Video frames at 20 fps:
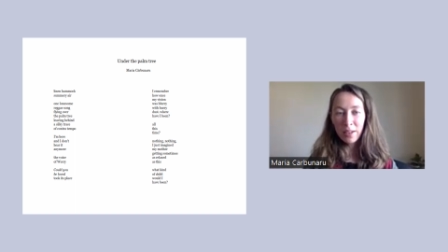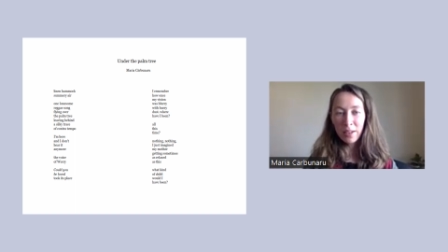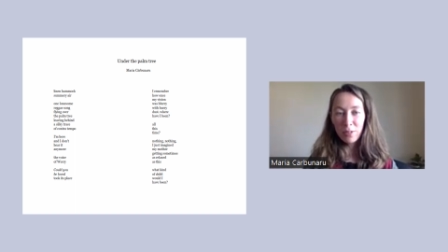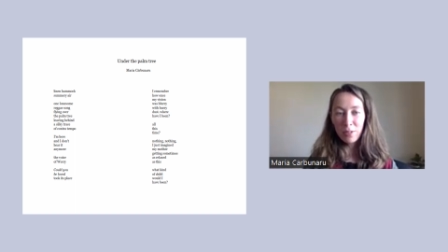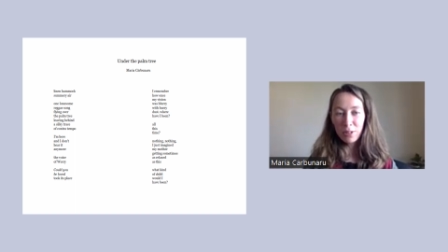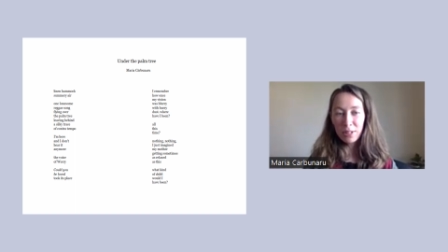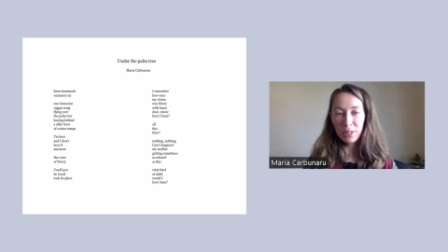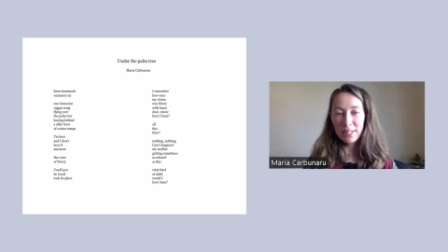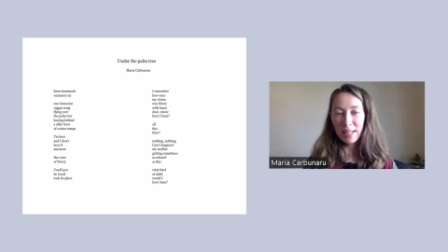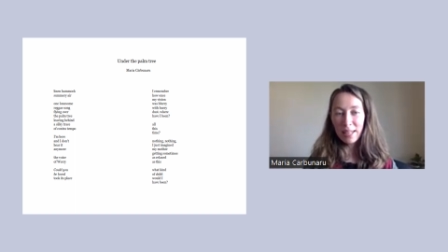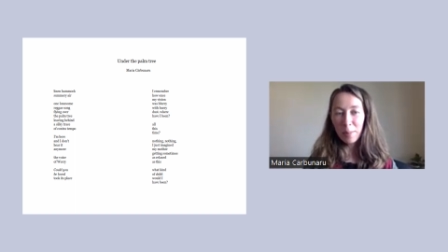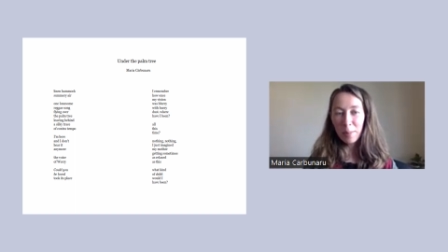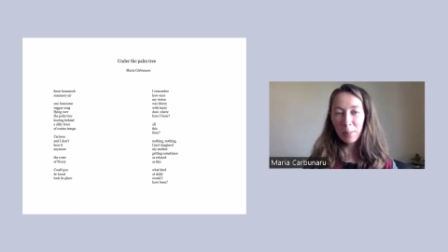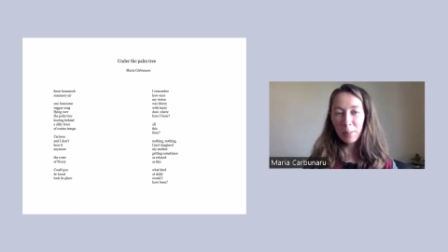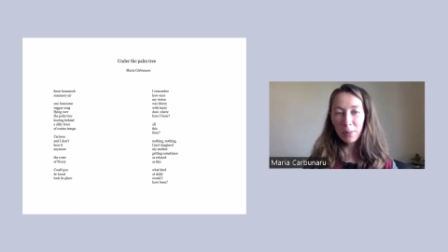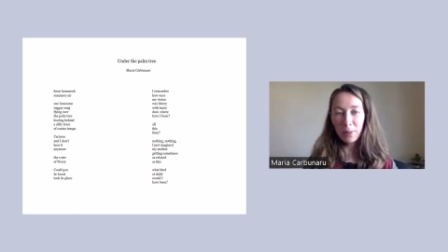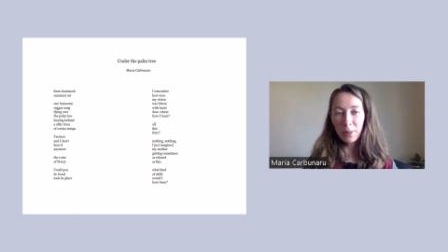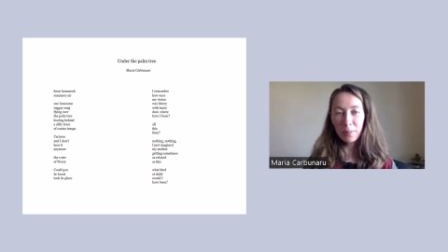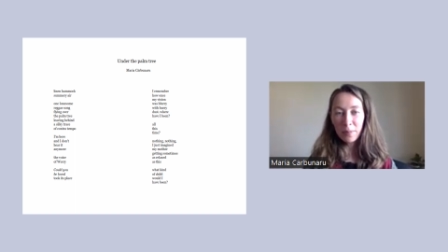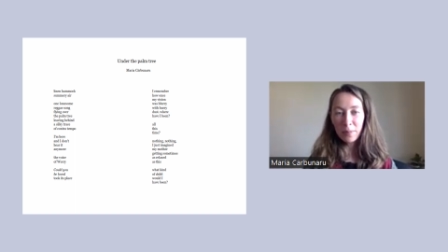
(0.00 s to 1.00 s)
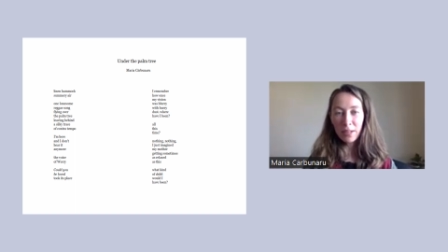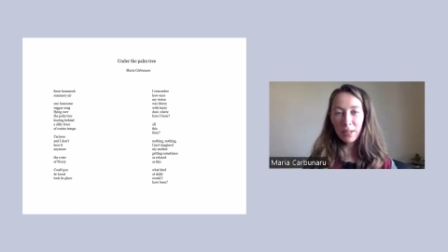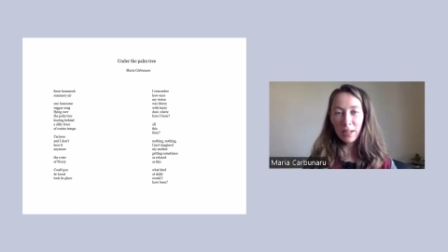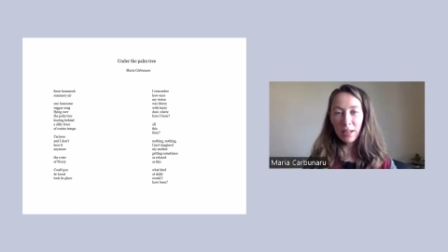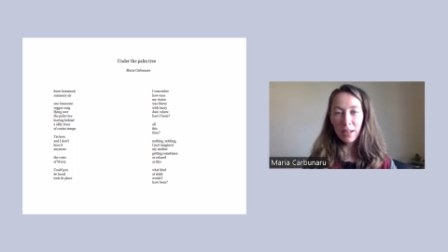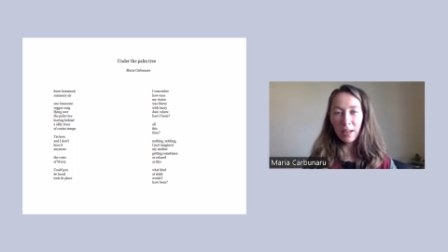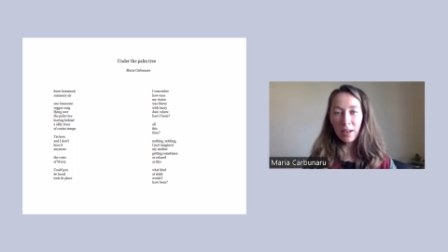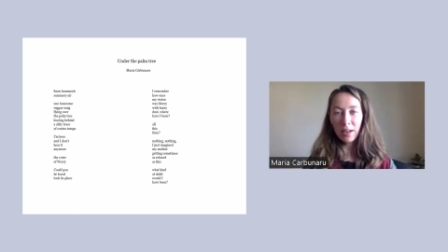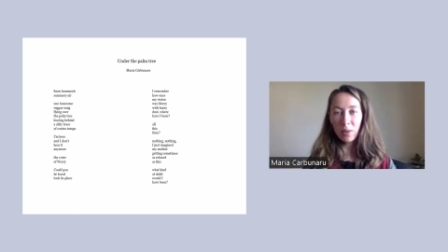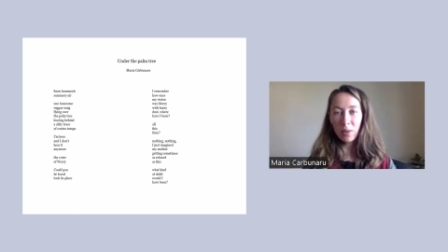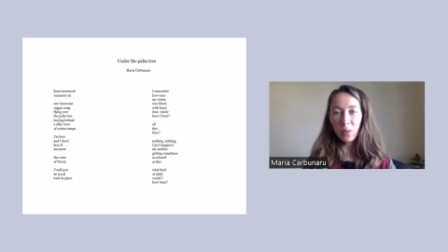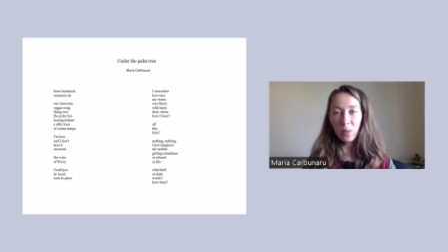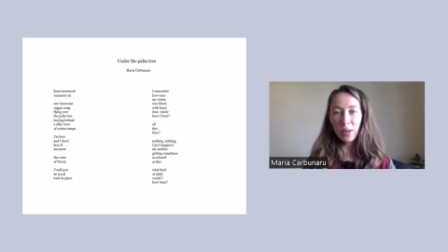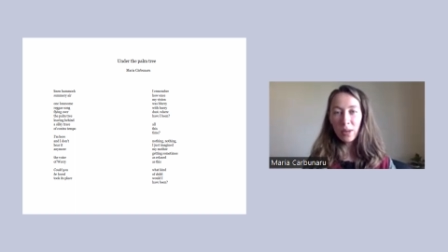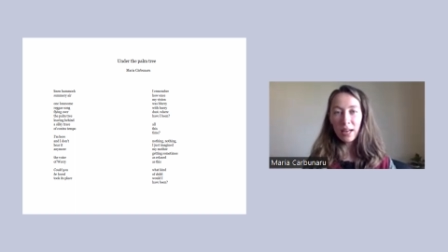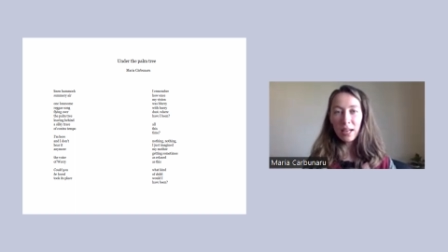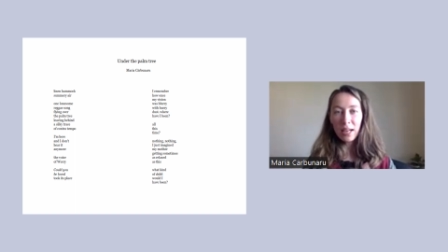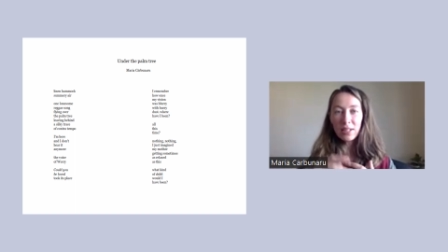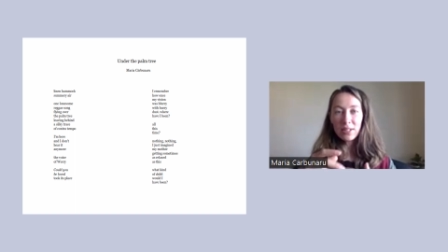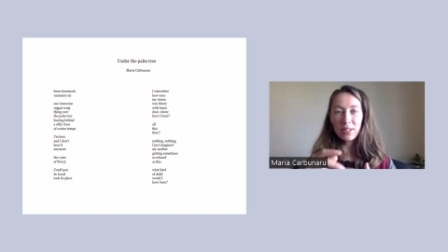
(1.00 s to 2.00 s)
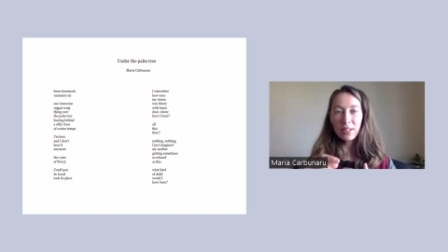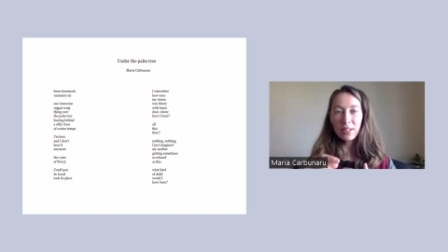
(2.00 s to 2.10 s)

for example, when I